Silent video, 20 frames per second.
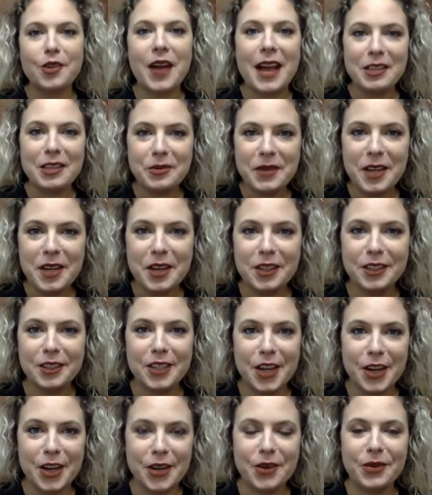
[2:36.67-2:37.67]
So as we all
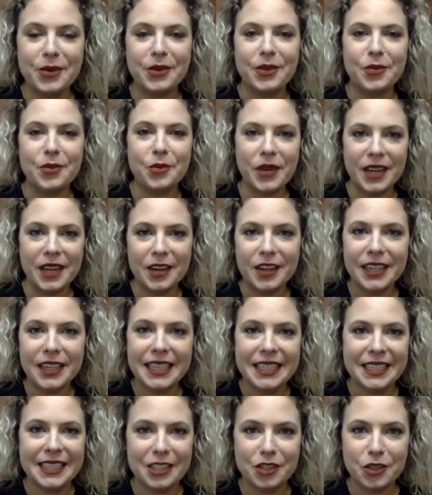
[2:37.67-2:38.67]
know, we are in
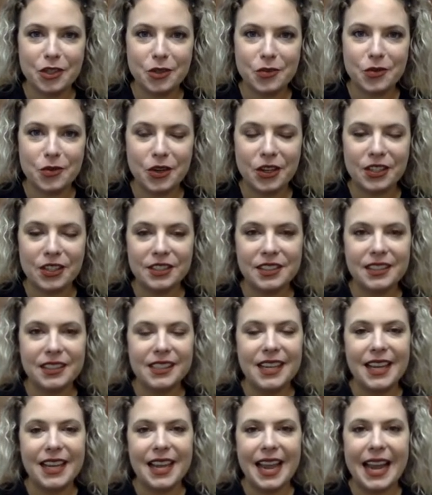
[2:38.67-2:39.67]
a digital world,
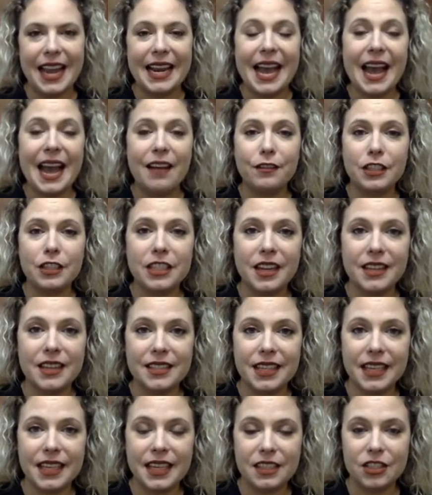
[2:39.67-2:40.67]
and
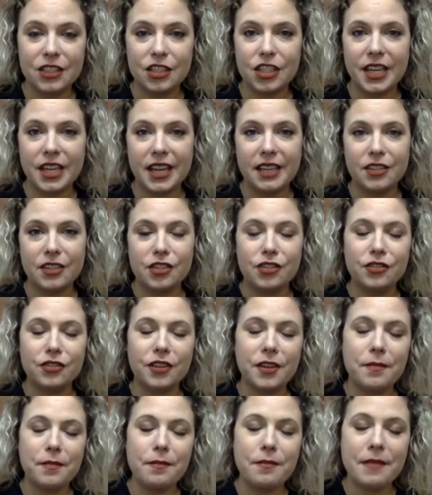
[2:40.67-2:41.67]
advertising has changed
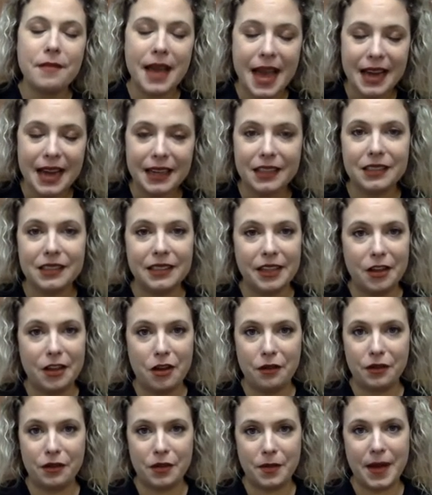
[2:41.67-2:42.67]
dramatically
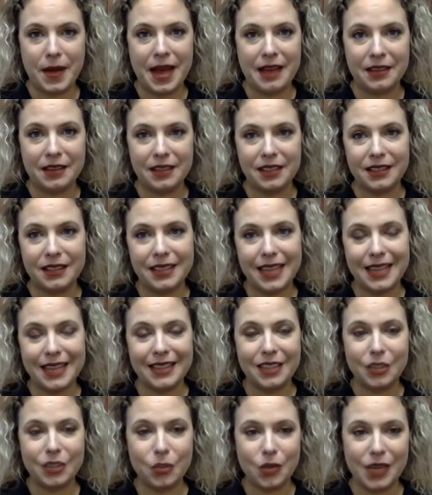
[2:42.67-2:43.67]
over the past
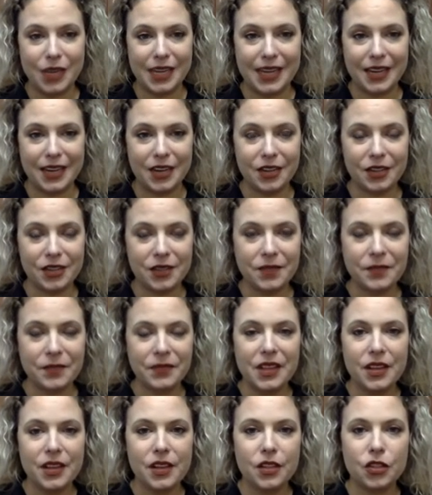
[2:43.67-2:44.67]
10 to 20 years.
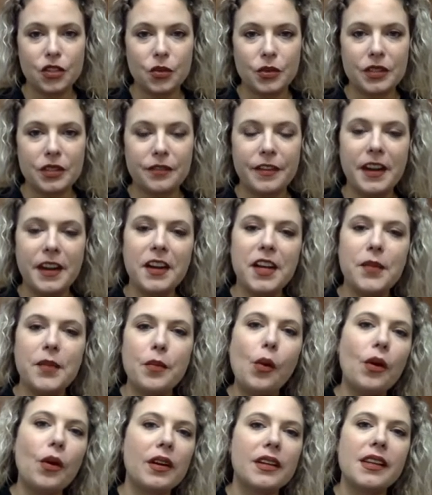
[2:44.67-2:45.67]
So it's very
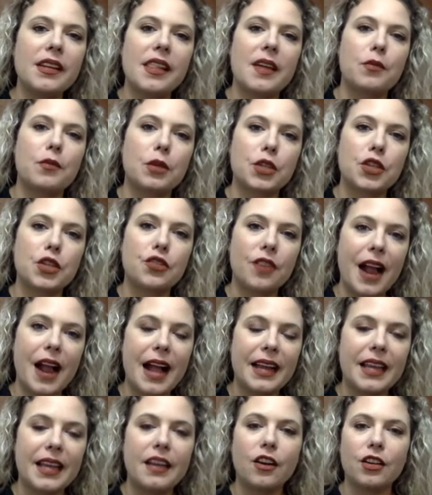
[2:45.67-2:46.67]
important that we're
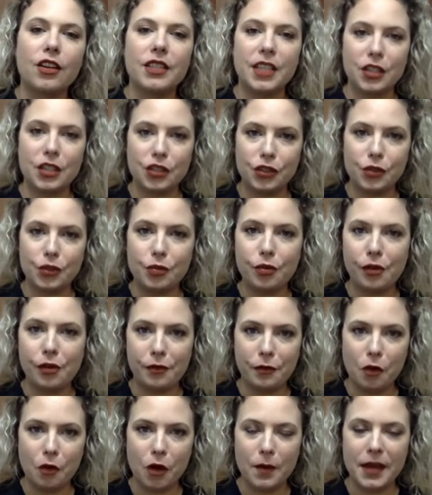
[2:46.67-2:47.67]
tracking our digital
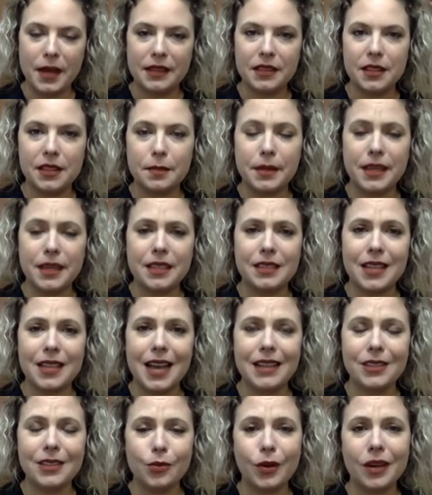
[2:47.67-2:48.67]
performance, because
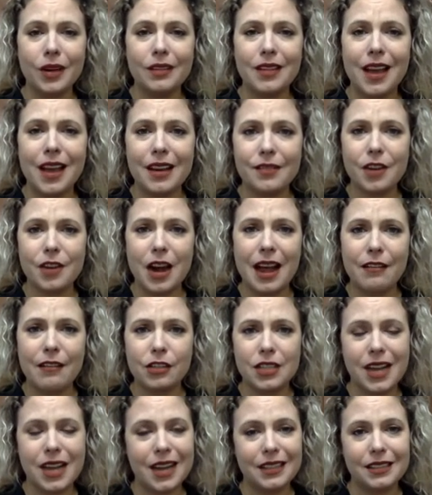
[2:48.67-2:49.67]
that's where a lot of our
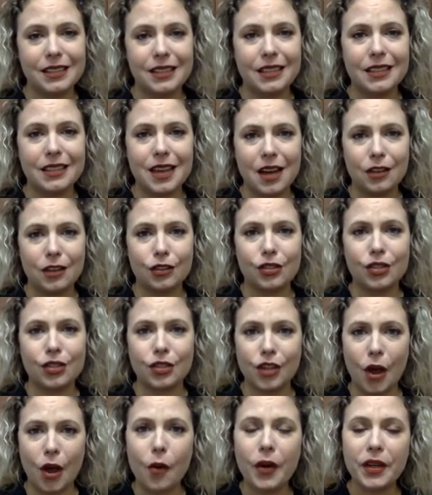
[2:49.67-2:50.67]
advertising dollars
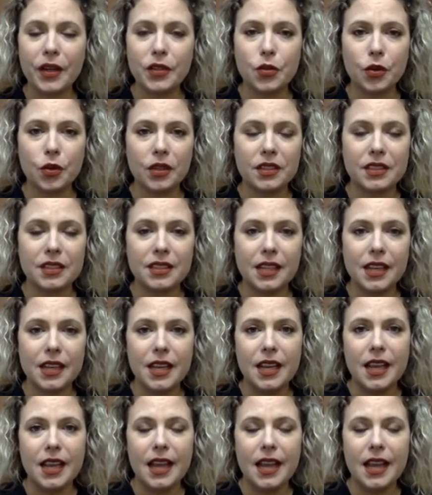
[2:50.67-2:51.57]
are going towards.